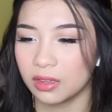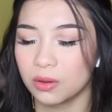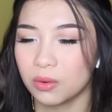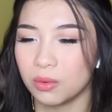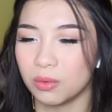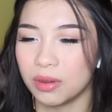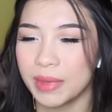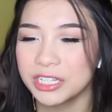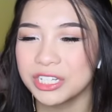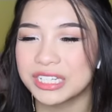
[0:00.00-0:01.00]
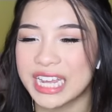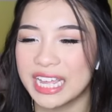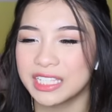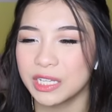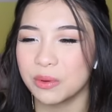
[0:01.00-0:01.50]
Ew, imagine
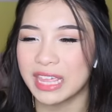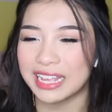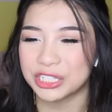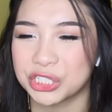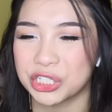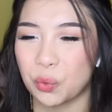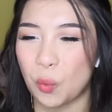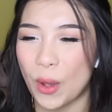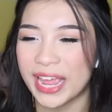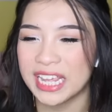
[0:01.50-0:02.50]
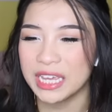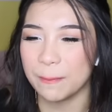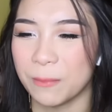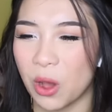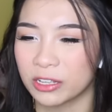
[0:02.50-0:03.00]
dancing with that sweaty
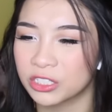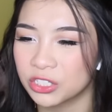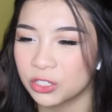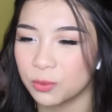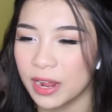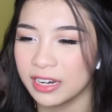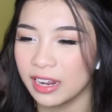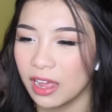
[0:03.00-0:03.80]
monster right